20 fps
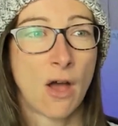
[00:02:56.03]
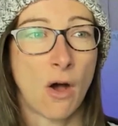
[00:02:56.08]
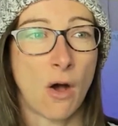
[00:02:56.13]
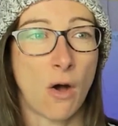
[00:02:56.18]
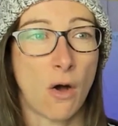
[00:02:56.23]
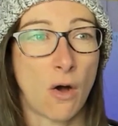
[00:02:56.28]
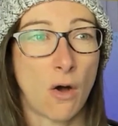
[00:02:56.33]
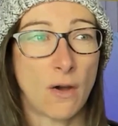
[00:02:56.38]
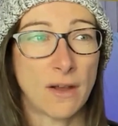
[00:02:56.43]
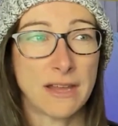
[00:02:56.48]

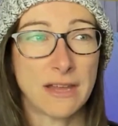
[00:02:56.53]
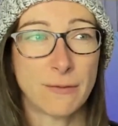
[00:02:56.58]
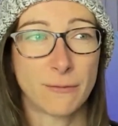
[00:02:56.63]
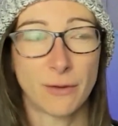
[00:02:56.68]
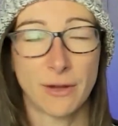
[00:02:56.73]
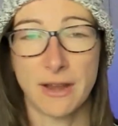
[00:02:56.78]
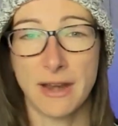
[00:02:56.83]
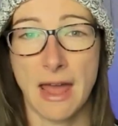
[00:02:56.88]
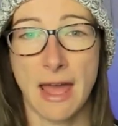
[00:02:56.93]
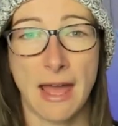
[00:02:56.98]
or
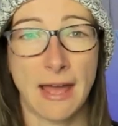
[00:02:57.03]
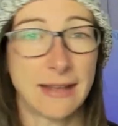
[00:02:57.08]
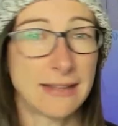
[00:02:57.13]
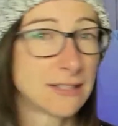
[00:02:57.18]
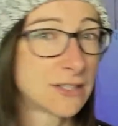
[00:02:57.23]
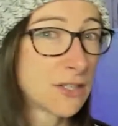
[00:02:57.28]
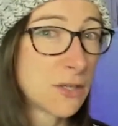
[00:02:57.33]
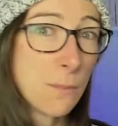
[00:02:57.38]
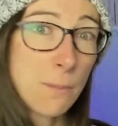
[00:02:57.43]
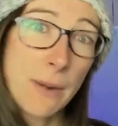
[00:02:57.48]
even in
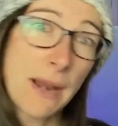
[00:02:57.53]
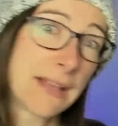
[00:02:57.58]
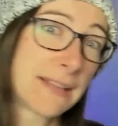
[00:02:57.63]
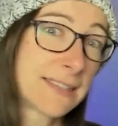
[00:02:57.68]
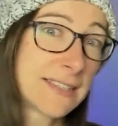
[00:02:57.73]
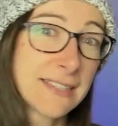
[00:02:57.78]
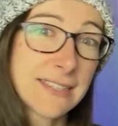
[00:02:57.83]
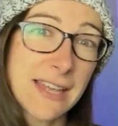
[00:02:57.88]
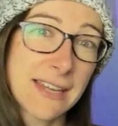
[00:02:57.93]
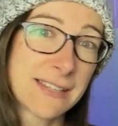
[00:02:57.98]
some
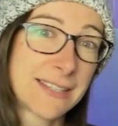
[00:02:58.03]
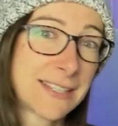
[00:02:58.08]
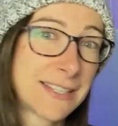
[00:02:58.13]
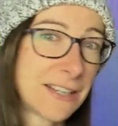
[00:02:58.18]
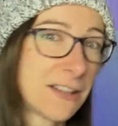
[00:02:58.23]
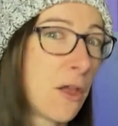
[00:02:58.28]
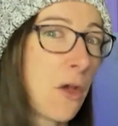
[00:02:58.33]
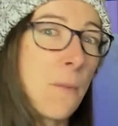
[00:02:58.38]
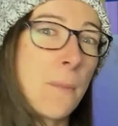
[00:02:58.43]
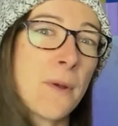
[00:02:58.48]
places that are
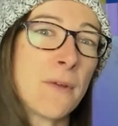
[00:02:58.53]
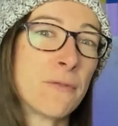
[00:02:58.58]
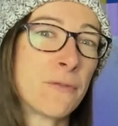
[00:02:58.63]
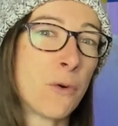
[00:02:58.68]
still open